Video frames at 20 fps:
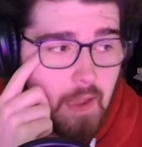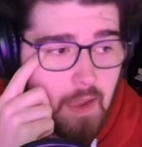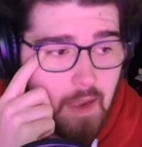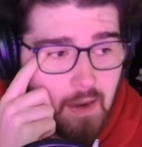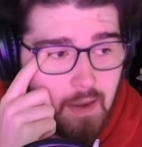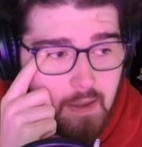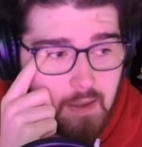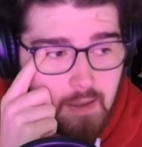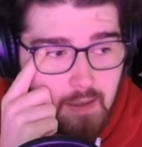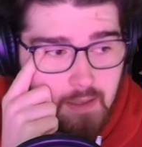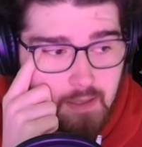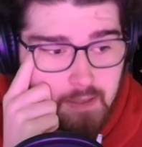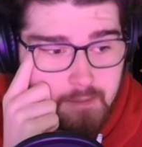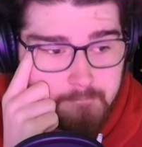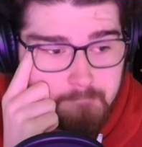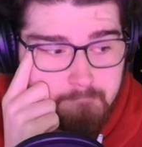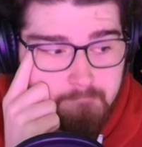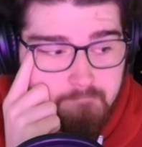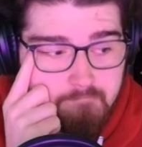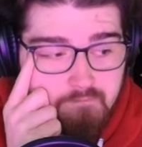
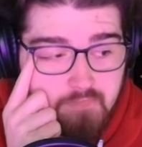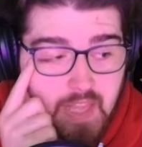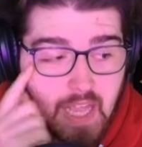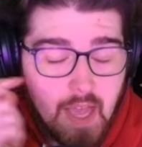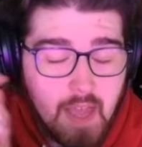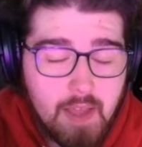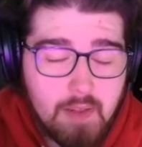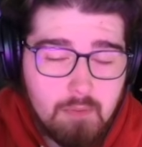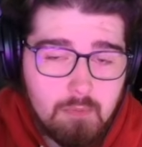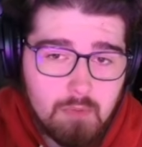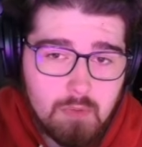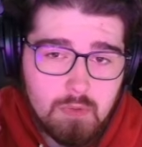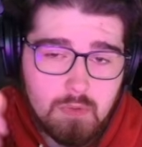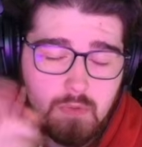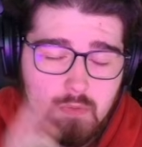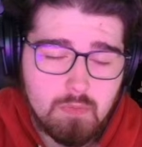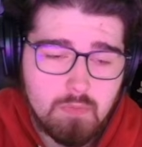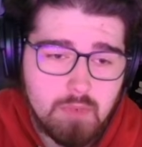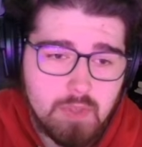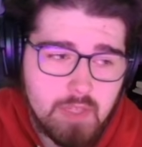That
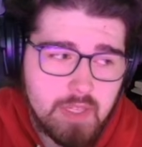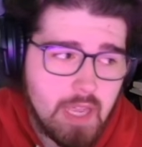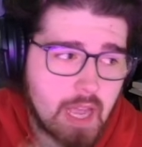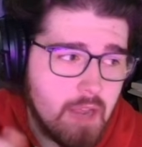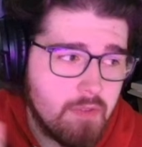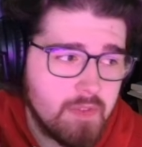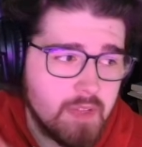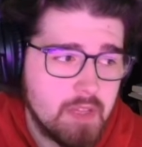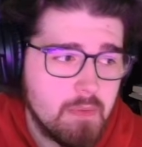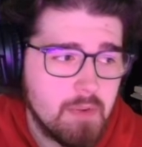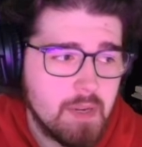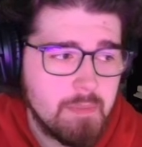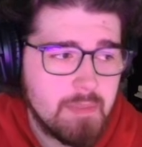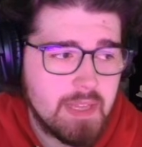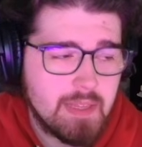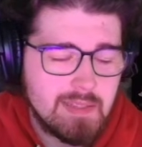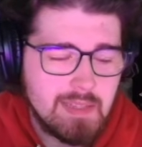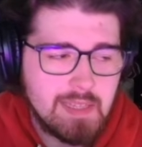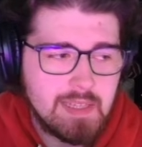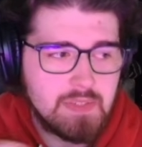will I really want to
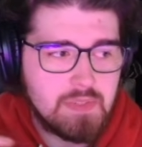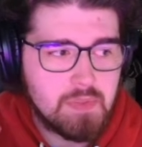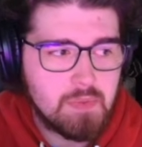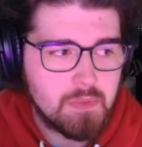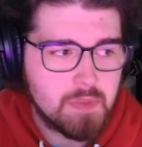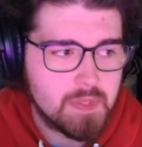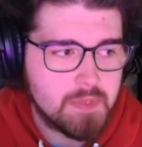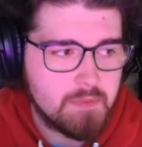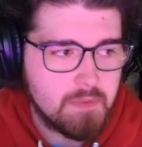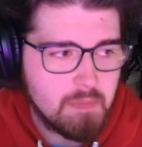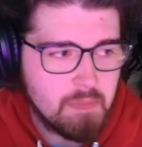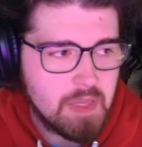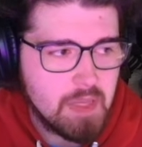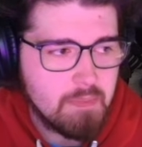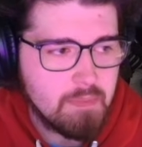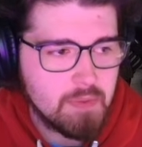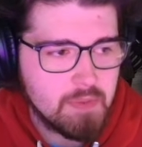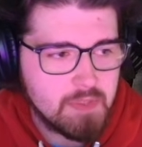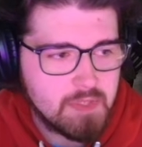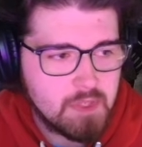make a lot of tools for
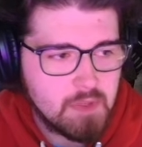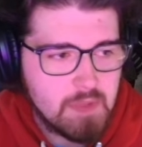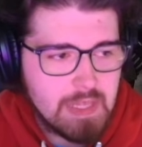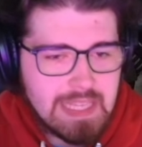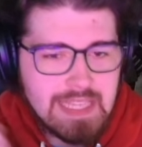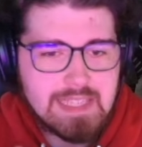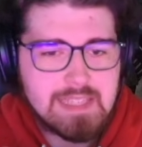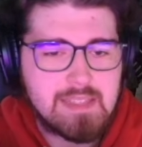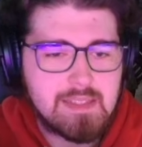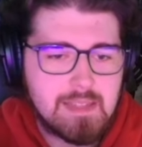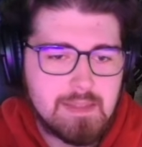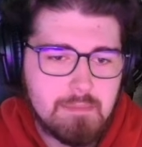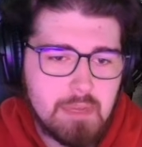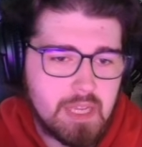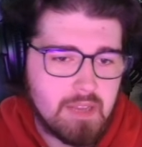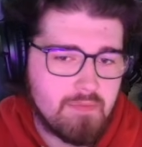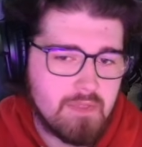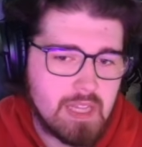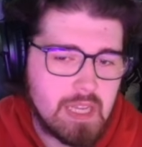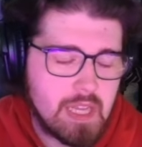people to easily
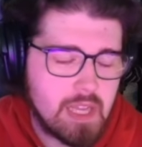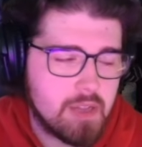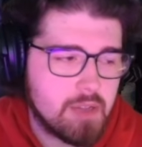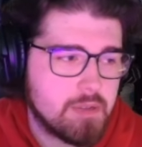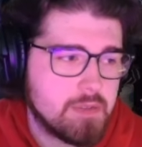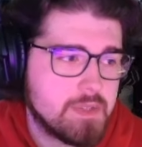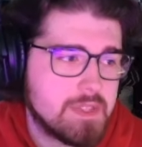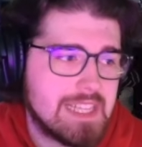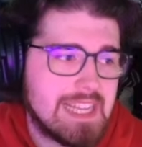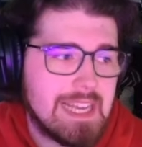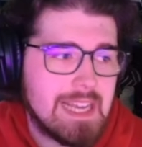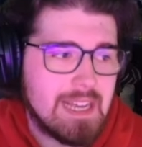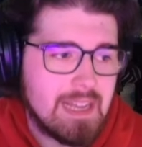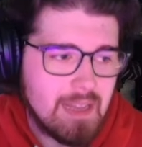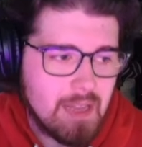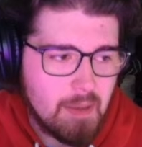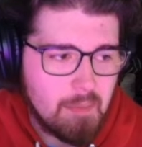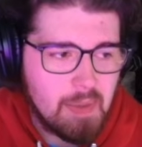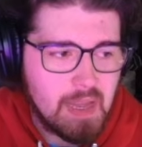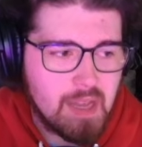make videos
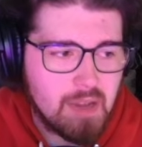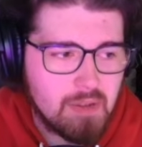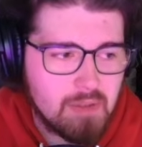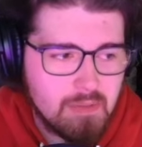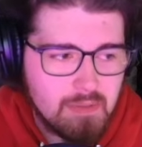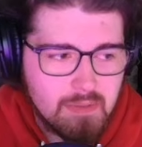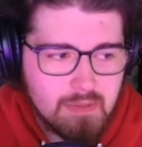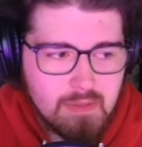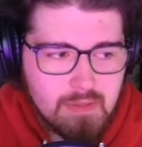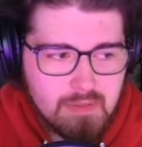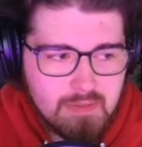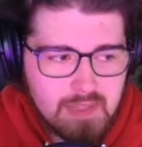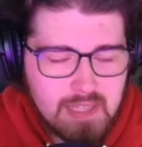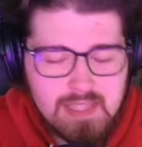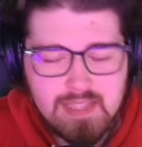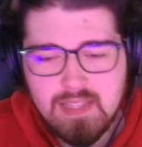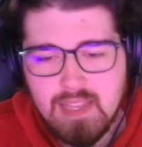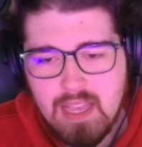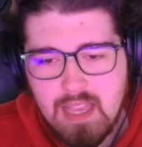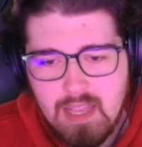about
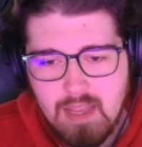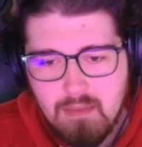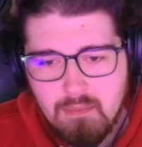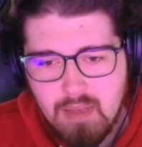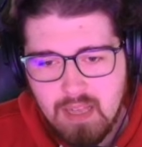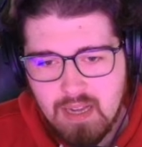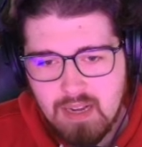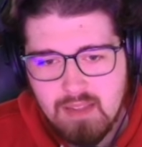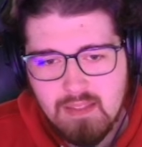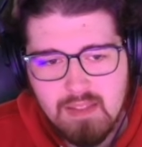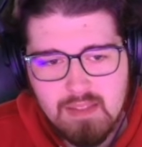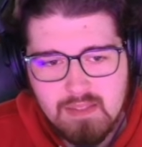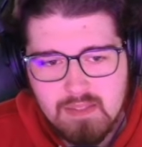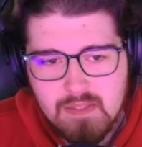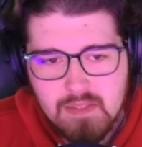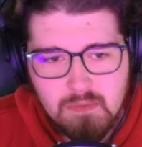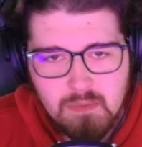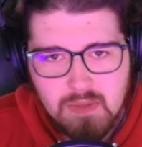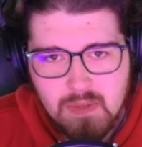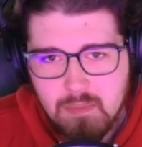this game, and I think this
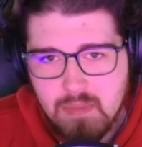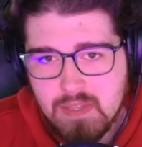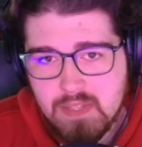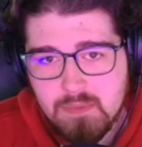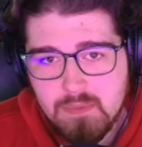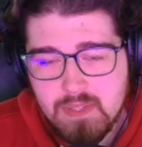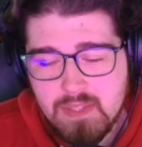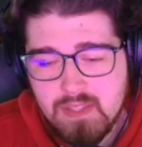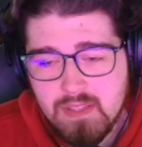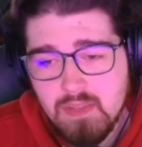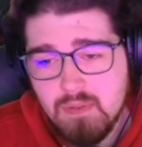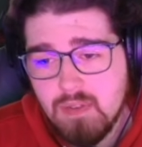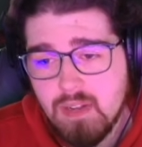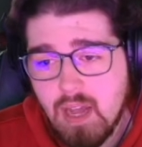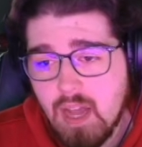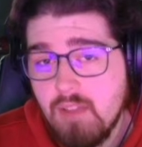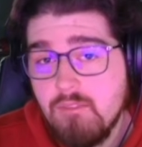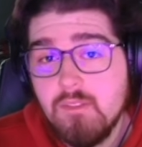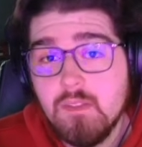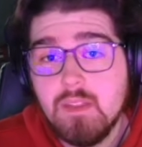is one of the best ways to do it.
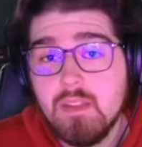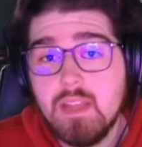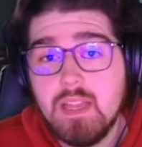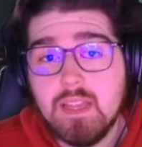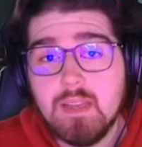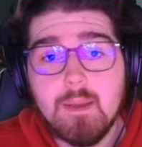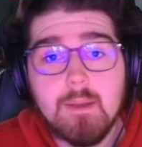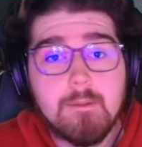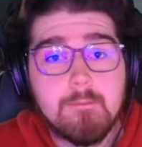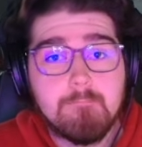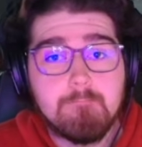I feel like,